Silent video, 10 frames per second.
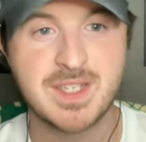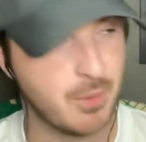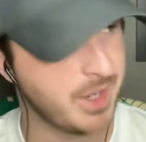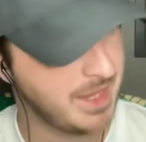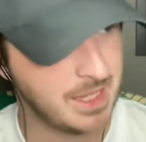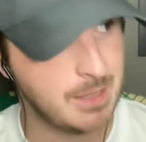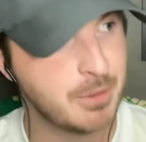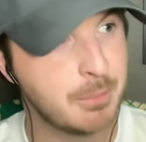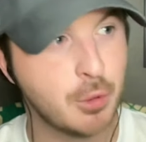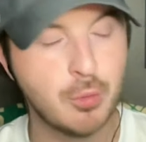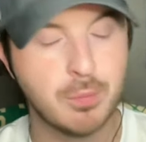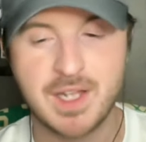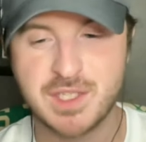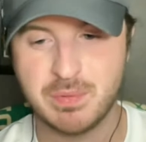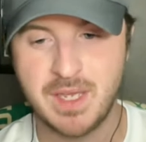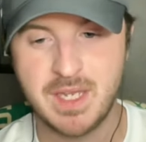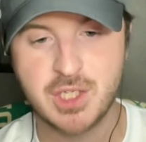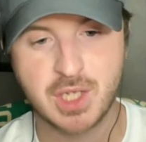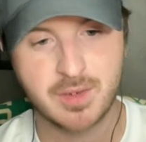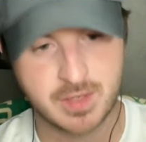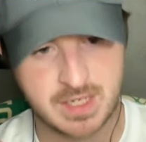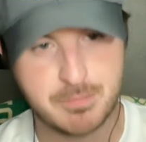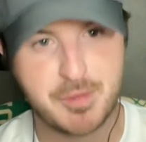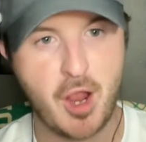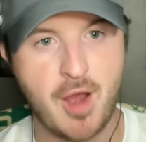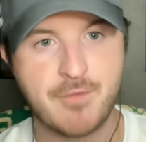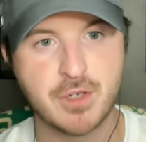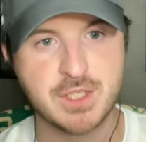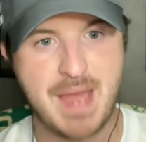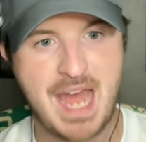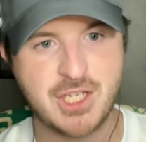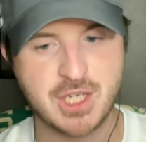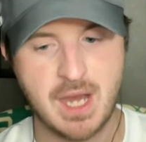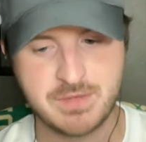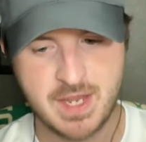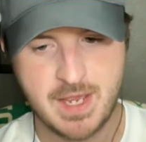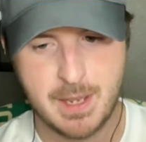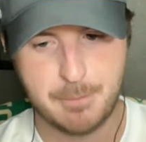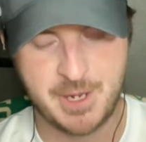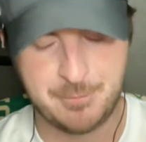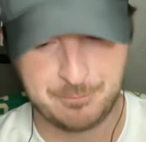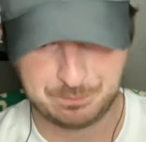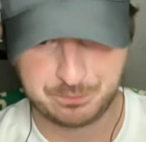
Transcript: They want to keep the Blue Bloods playing each other, keep the conference matchups, but